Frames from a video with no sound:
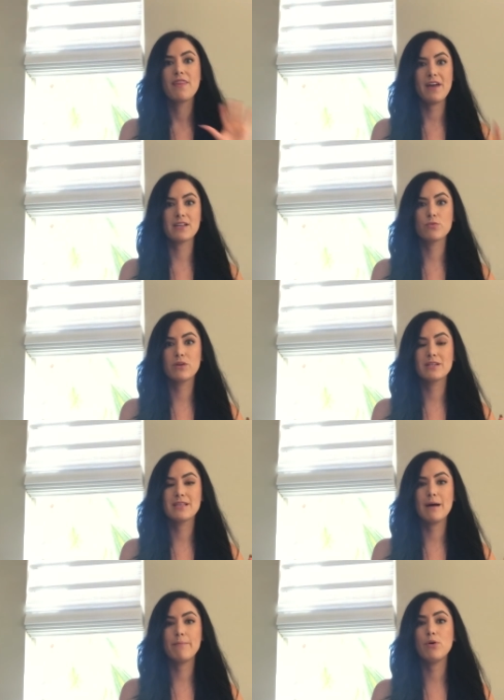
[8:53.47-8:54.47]
that's one
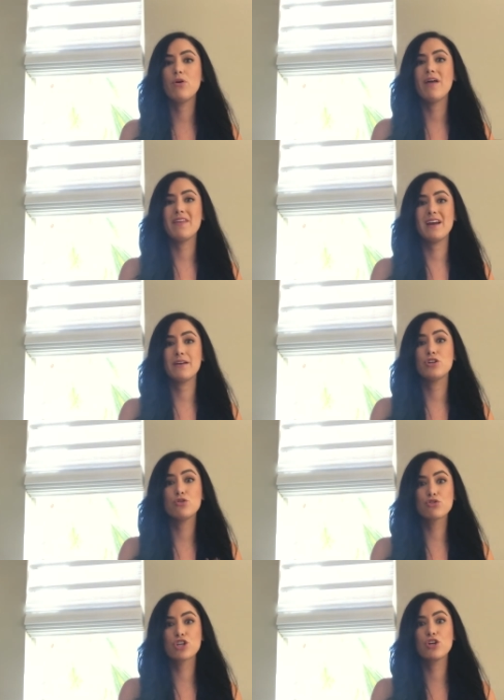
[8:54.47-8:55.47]
example. And then I
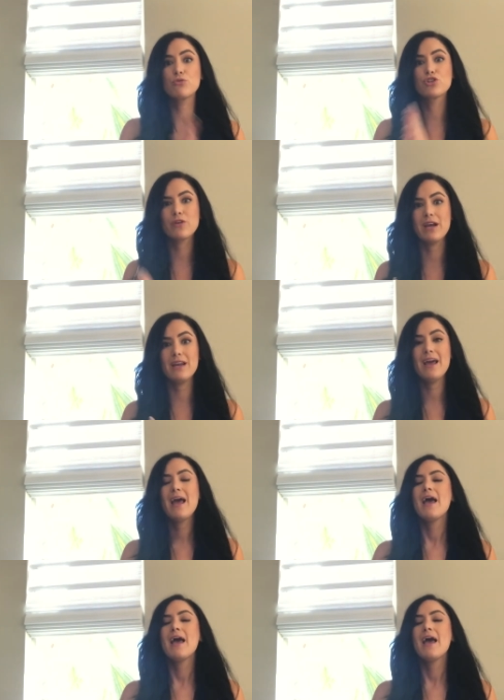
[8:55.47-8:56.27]
usually go train